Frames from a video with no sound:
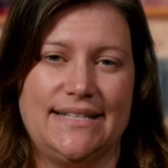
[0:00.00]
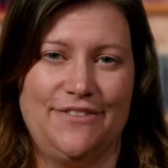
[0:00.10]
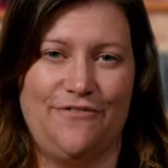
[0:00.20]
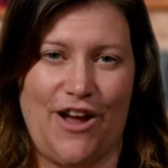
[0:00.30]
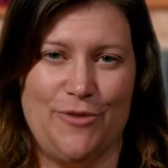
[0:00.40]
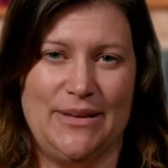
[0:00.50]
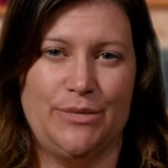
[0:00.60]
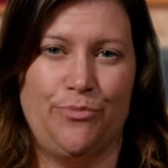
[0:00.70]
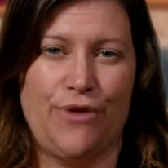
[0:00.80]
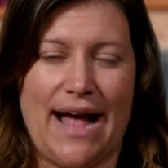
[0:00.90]
environment
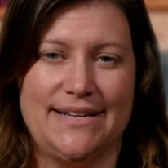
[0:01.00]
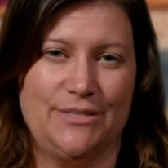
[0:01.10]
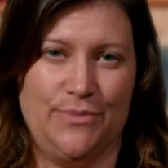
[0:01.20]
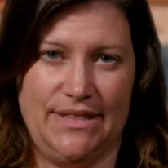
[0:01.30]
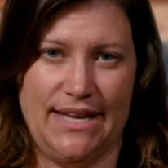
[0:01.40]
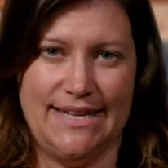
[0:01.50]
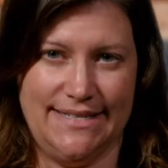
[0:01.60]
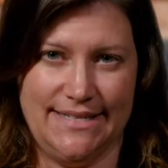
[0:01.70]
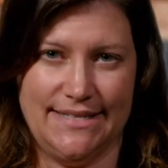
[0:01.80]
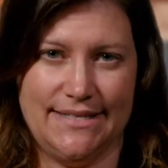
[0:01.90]
to practice with the
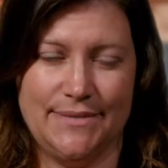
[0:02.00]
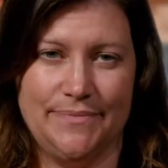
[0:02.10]
ideas.